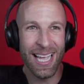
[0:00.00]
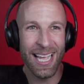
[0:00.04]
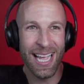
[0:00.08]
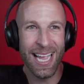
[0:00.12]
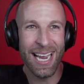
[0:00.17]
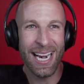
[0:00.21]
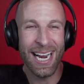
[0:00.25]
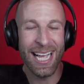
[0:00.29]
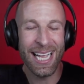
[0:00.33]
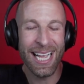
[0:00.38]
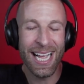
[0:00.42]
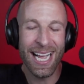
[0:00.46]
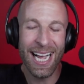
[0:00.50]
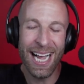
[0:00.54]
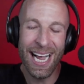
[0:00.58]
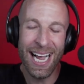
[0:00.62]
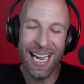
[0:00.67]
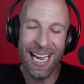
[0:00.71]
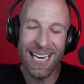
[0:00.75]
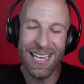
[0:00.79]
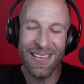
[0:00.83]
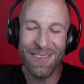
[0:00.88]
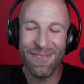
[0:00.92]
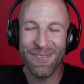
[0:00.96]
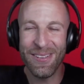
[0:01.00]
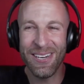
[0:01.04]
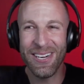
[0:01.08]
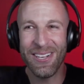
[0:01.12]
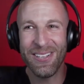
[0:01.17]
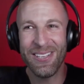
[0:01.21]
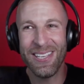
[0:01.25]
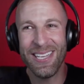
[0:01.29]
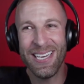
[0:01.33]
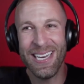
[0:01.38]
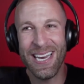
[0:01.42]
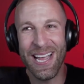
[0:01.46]
and I kind of, you know,
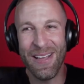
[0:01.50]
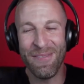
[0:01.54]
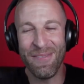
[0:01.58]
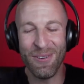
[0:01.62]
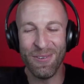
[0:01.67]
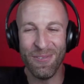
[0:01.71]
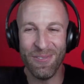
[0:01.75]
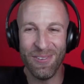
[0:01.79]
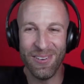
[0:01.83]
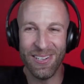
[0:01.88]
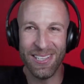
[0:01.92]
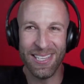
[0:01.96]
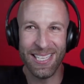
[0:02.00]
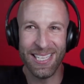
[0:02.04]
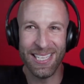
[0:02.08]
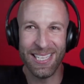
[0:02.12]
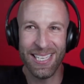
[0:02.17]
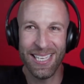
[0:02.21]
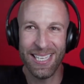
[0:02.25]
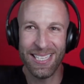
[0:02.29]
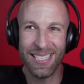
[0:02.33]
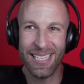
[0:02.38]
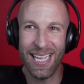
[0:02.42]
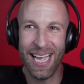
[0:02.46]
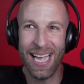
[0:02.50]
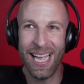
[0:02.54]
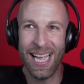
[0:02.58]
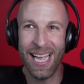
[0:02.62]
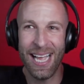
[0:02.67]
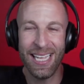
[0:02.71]
you never really, it, I,